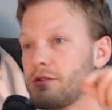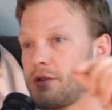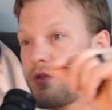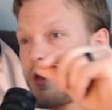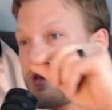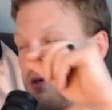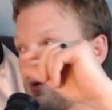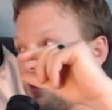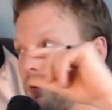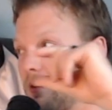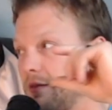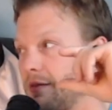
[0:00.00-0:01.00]
So then
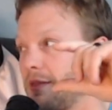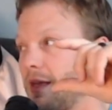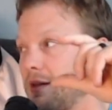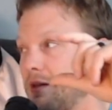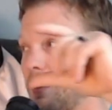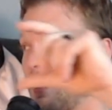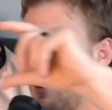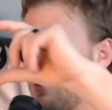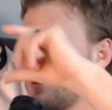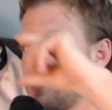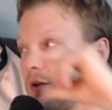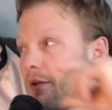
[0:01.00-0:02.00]
that then
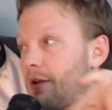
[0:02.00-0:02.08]
helps out.